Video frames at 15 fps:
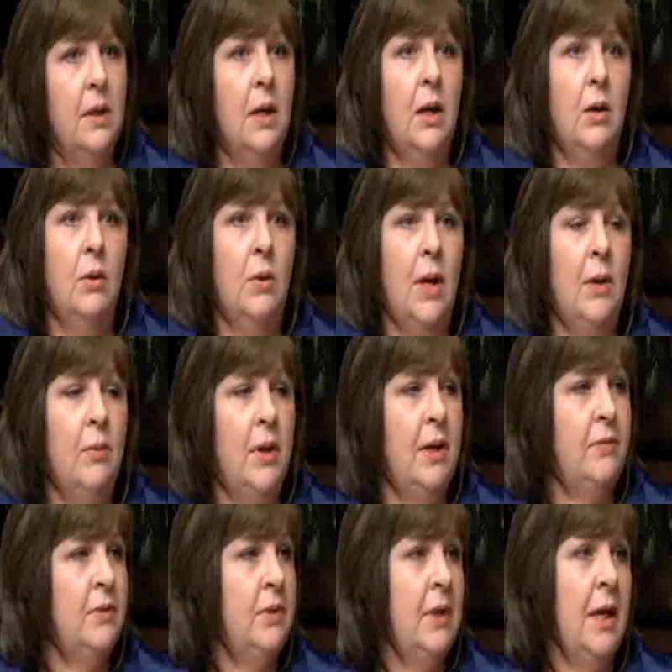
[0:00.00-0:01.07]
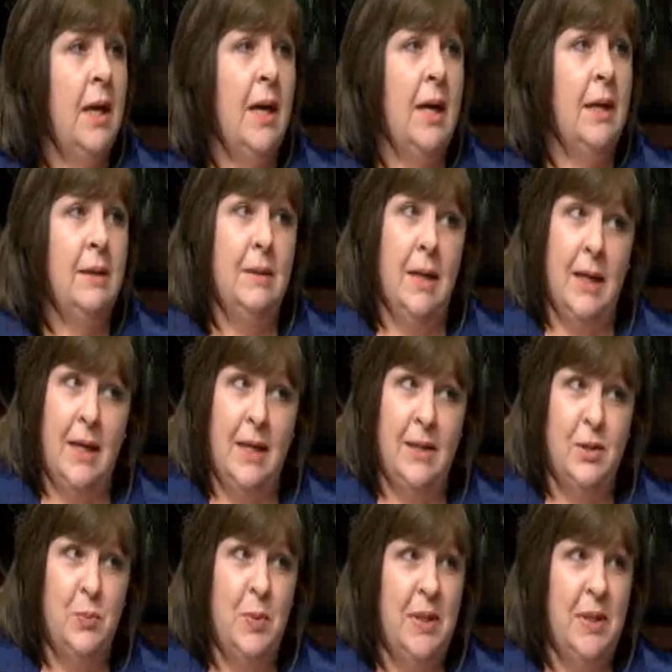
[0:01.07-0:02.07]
Oh, I would have, I can't speak.